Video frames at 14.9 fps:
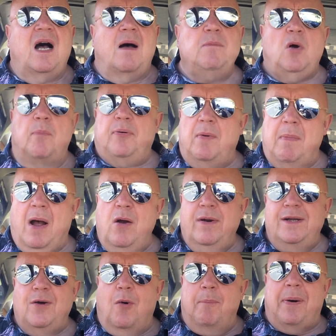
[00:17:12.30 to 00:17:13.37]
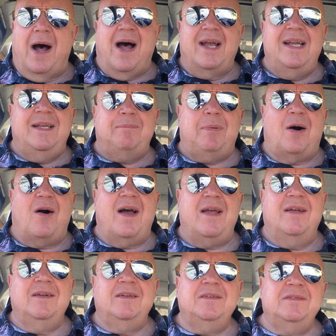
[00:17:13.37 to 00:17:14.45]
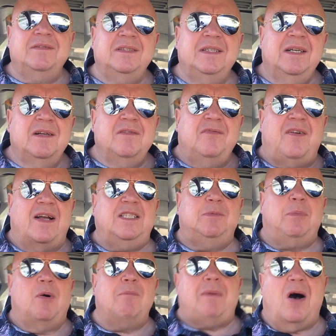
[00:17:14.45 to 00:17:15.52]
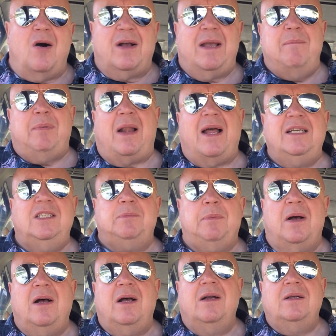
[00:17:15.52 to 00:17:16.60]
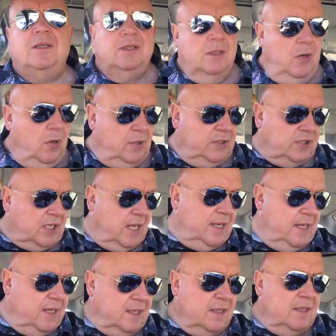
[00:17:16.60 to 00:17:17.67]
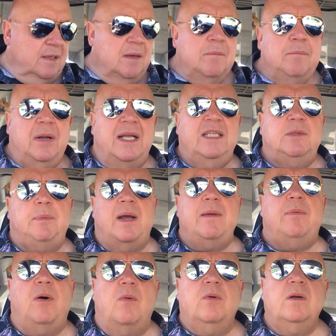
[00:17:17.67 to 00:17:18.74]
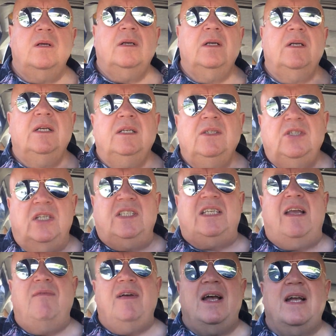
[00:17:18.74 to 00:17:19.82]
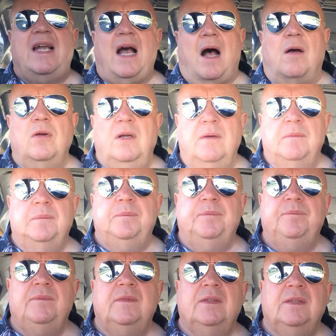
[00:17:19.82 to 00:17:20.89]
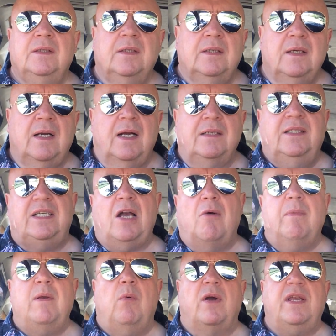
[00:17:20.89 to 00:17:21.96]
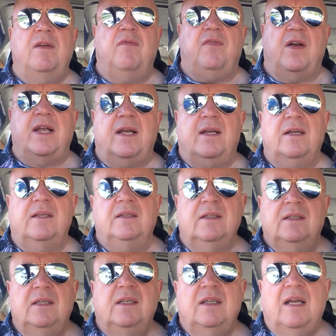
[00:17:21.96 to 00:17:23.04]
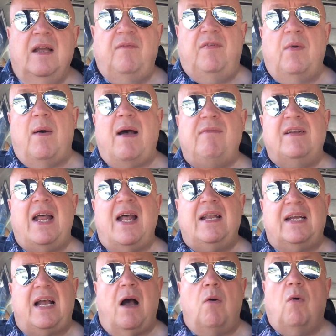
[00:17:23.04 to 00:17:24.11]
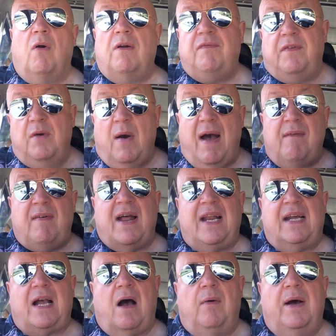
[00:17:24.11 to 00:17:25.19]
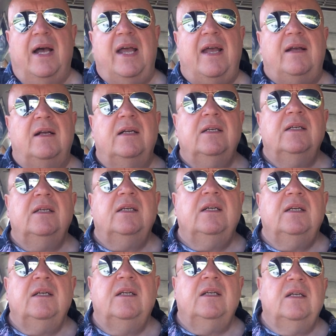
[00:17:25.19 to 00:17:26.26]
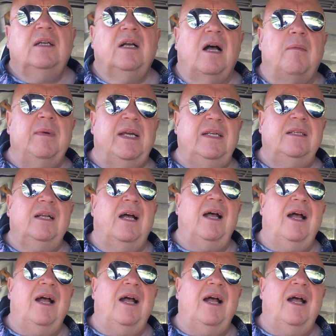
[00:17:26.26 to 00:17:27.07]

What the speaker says: I'm not promoted or paid by Facebook Marketplace, but honestly, please people, just give it a go and tell me what you think. If you haven't had a go, or if you have had a go at it, I mean,